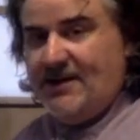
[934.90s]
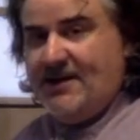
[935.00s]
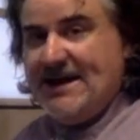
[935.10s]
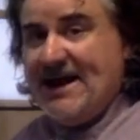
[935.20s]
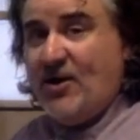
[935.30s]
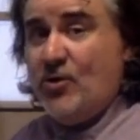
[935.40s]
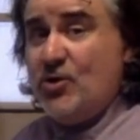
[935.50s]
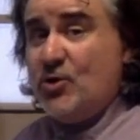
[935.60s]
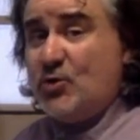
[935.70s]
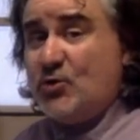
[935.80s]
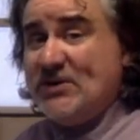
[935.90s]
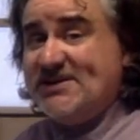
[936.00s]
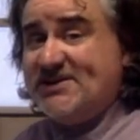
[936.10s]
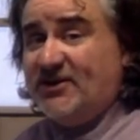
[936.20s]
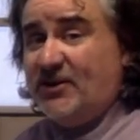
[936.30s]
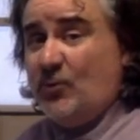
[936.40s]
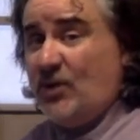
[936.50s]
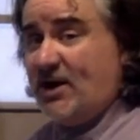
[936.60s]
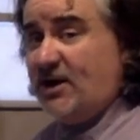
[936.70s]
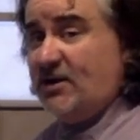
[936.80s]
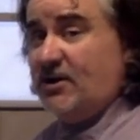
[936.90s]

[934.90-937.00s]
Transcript: Now, Crystal, what color